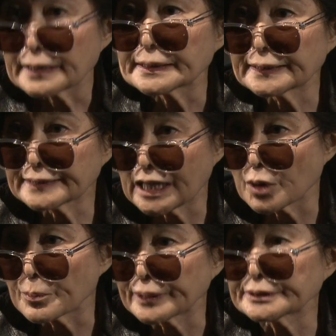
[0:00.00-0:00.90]
That's
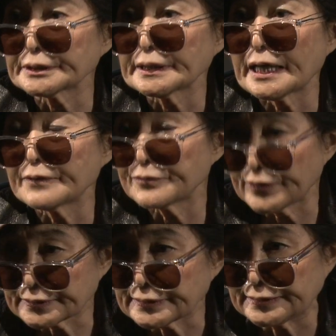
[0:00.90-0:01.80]
how much
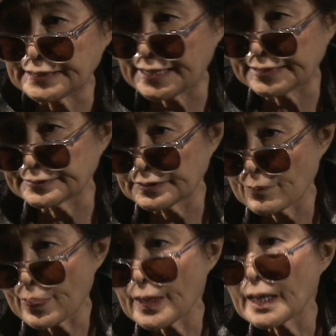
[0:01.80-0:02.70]
effect it had.
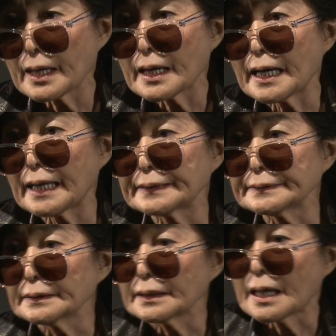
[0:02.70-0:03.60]

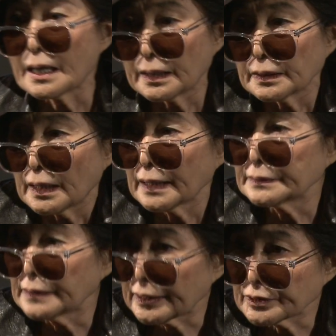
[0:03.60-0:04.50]
And a
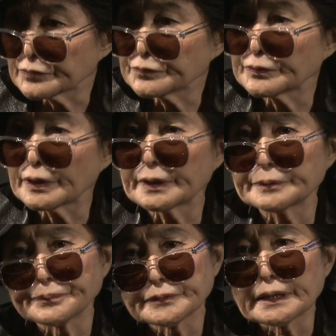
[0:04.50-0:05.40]
lot of
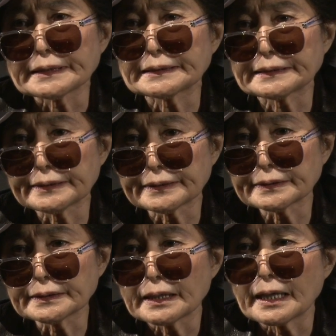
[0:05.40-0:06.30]

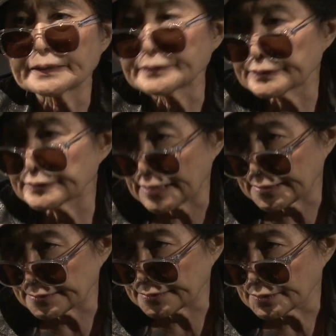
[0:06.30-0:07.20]
clear
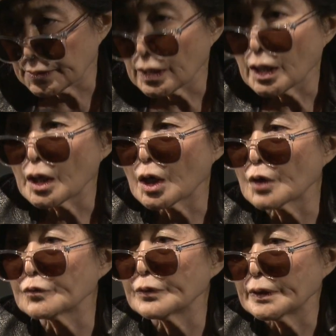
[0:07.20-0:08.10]
understanding
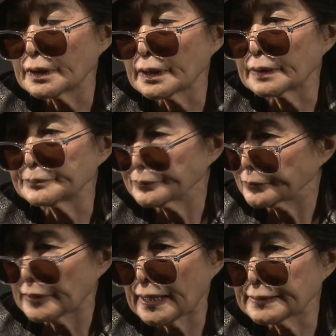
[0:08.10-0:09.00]
of
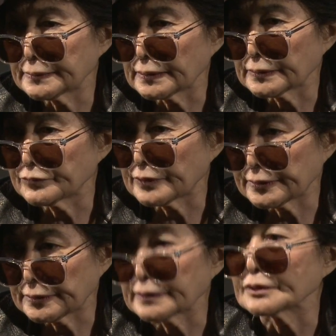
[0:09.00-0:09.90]

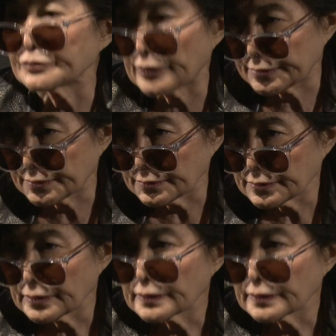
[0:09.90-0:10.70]
anti-fracking and fracking